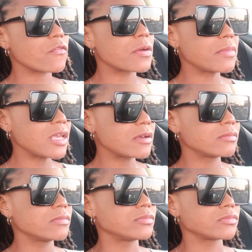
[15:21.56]
for me,
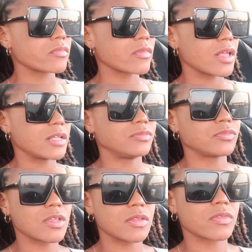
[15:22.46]

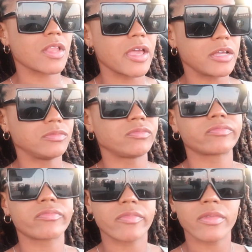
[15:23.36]
like,
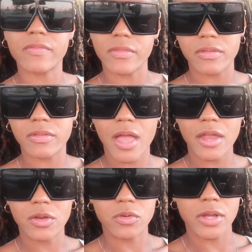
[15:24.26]
I
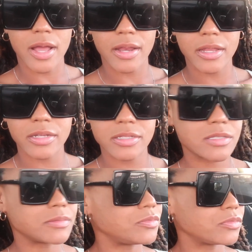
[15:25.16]
know who God
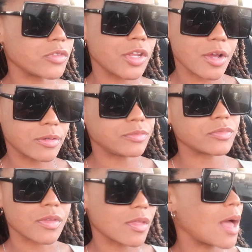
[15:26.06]
is. You know,
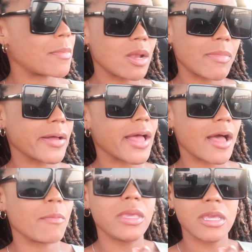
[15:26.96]
I'm all about
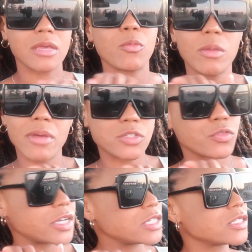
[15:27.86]
God. Me and we best
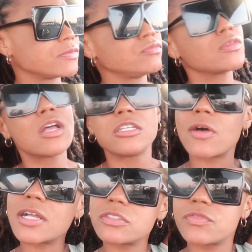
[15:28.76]
friends.
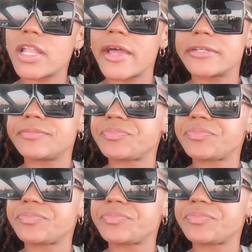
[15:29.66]
So I just feel like,